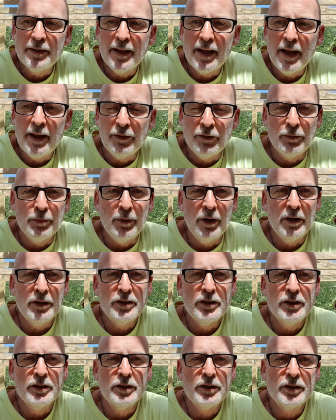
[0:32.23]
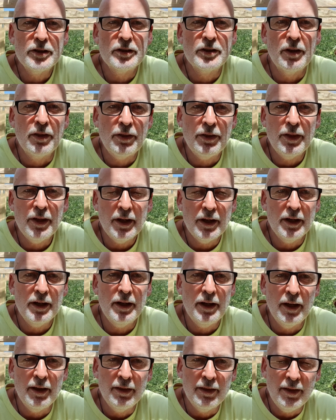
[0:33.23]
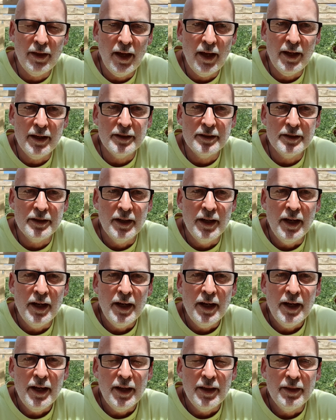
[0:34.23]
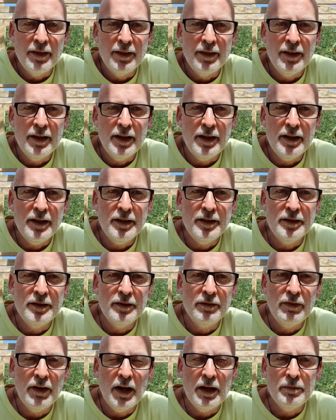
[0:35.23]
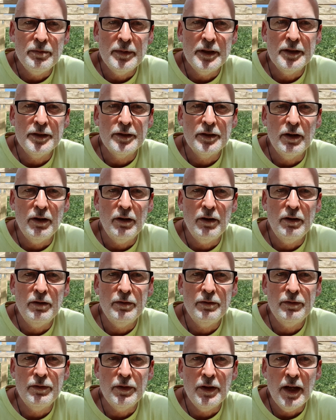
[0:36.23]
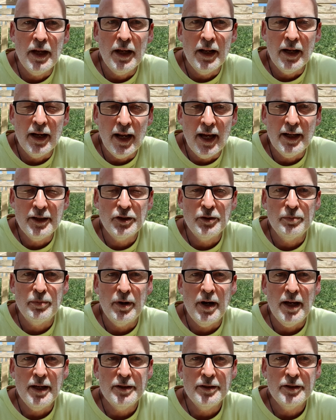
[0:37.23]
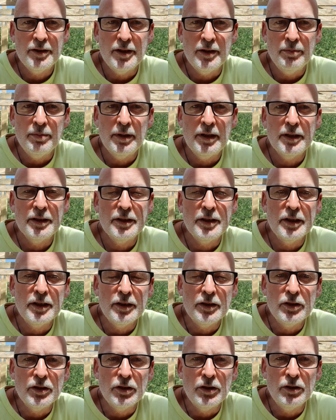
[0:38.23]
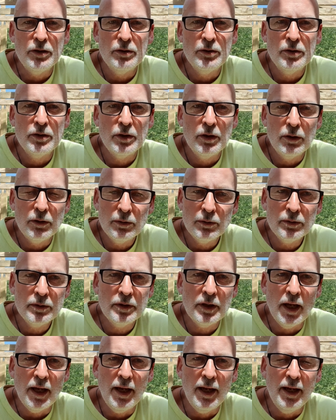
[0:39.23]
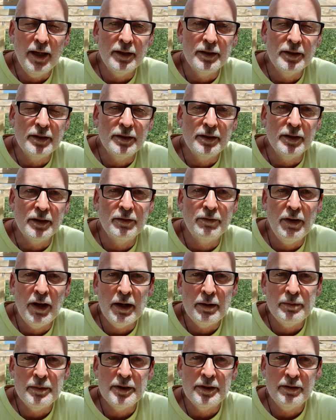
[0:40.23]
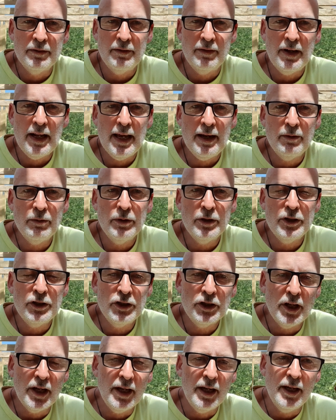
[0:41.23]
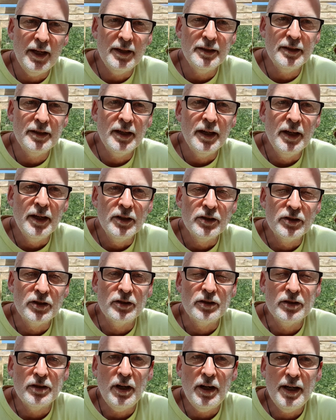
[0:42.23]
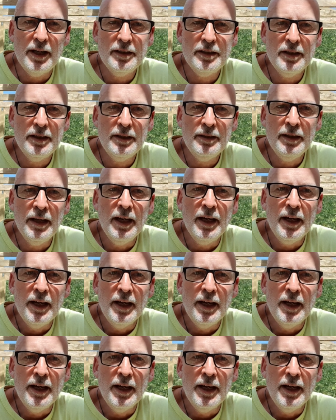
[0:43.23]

Anthropologists think that the development of larger brains, the ability to use tools, and the development of language and society